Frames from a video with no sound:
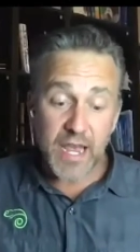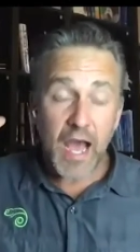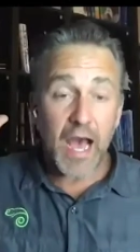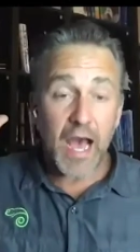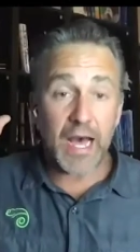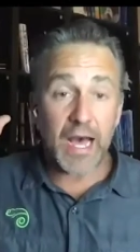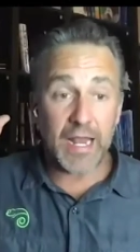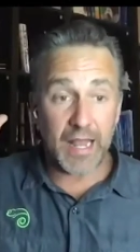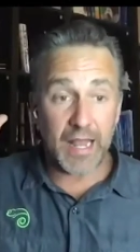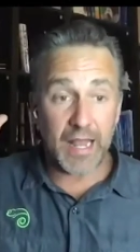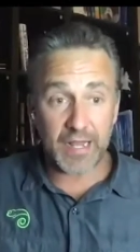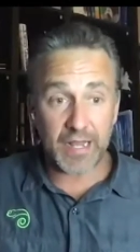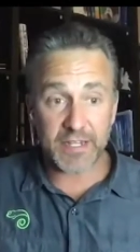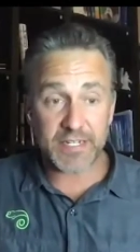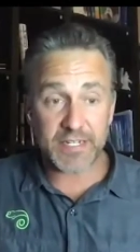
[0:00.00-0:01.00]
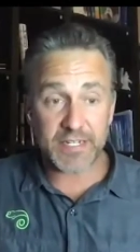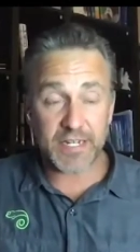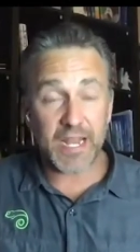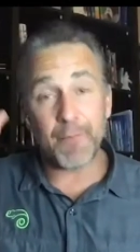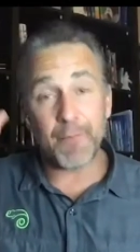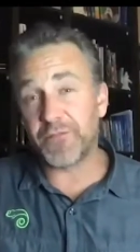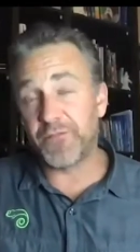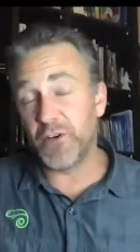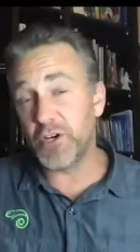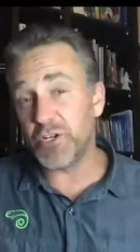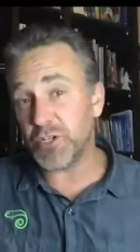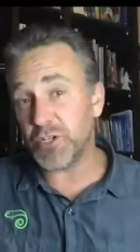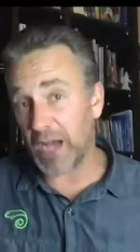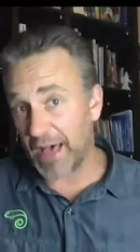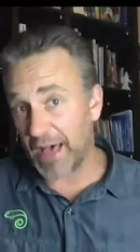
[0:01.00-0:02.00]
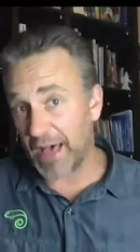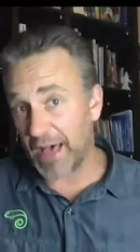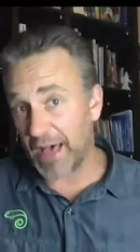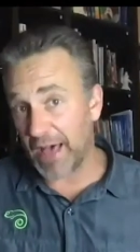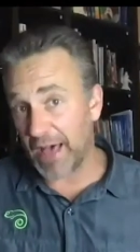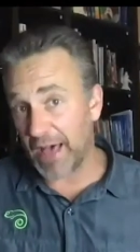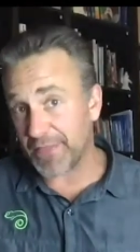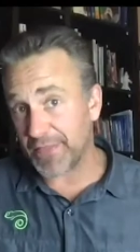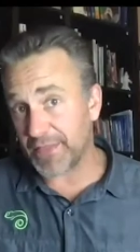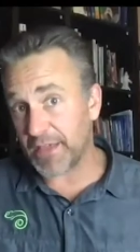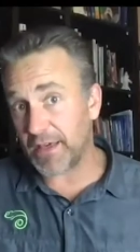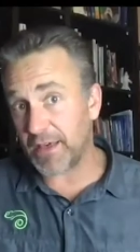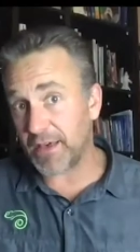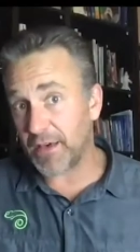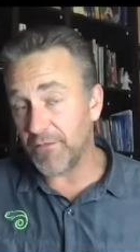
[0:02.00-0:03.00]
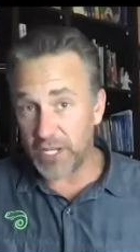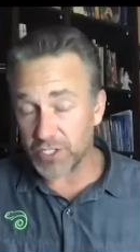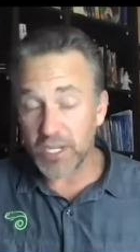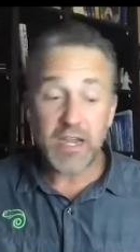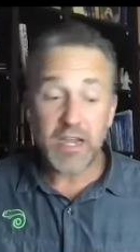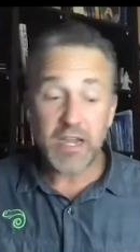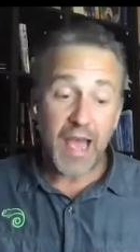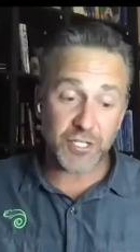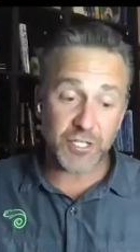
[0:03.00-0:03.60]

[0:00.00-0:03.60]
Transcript: uh, like I said, I might refer to other videos.